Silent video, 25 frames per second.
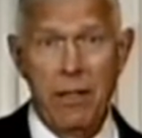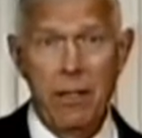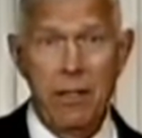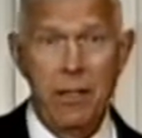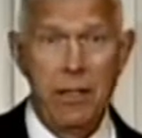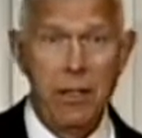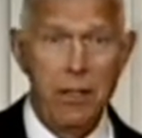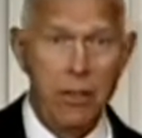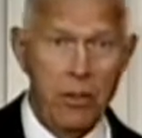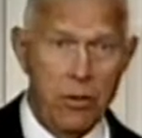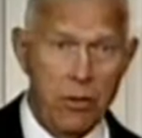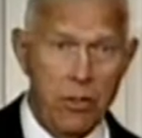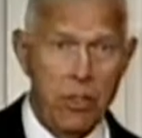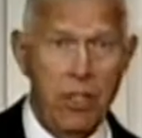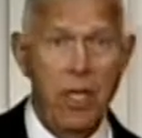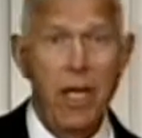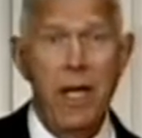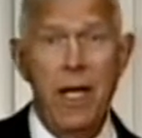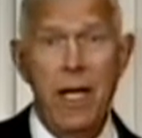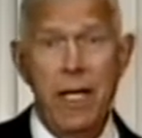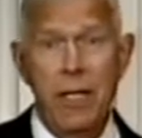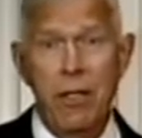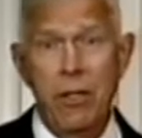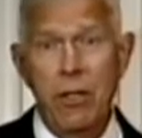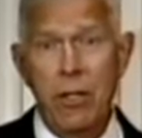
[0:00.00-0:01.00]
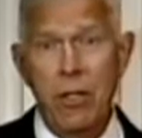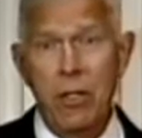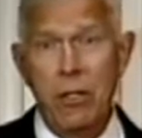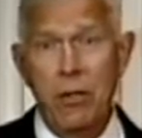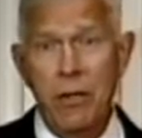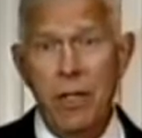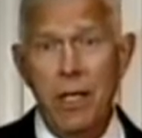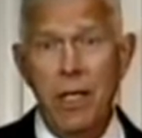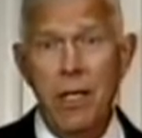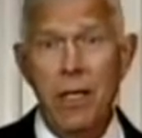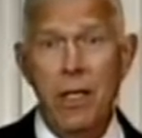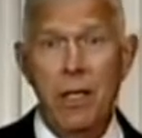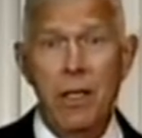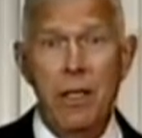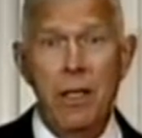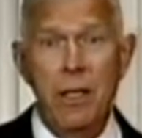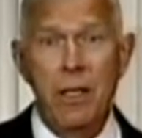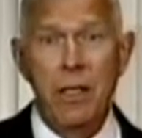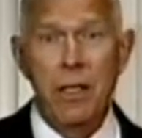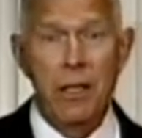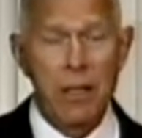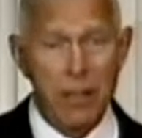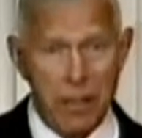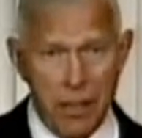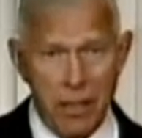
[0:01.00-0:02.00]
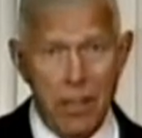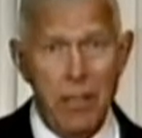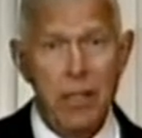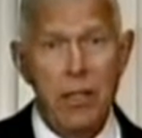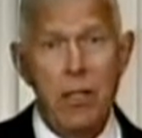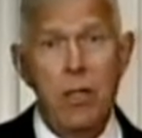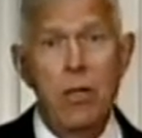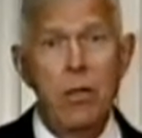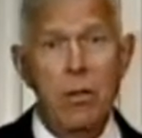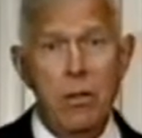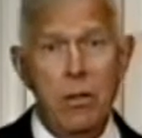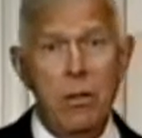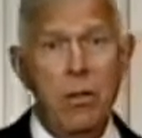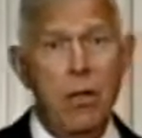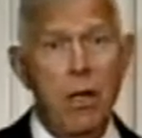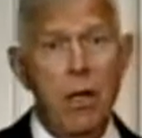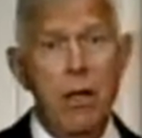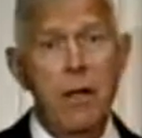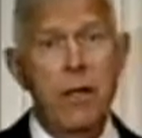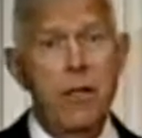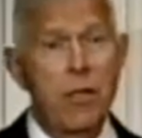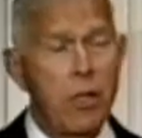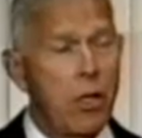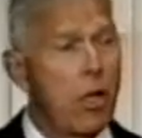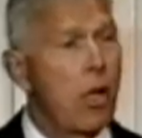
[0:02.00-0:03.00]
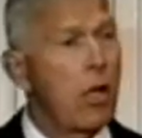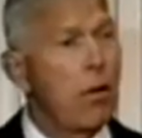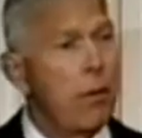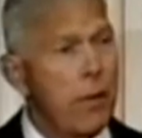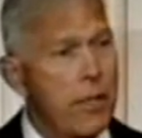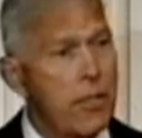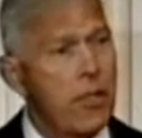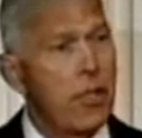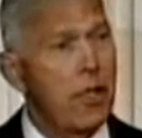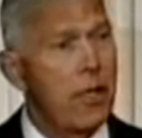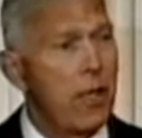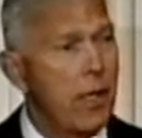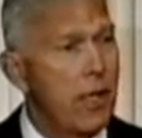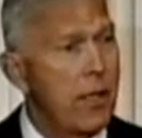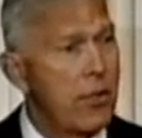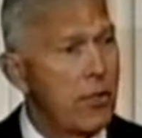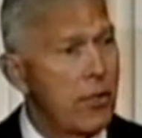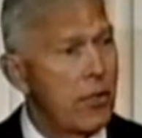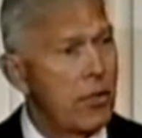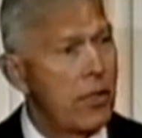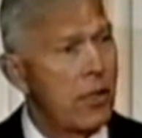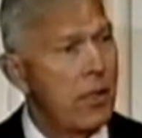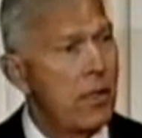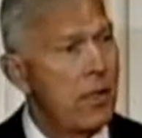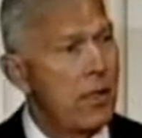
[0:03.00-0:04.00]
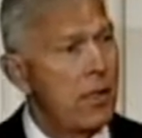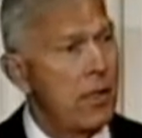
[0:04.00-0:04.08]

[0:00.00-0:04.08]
the UK and the EU, are encouraging us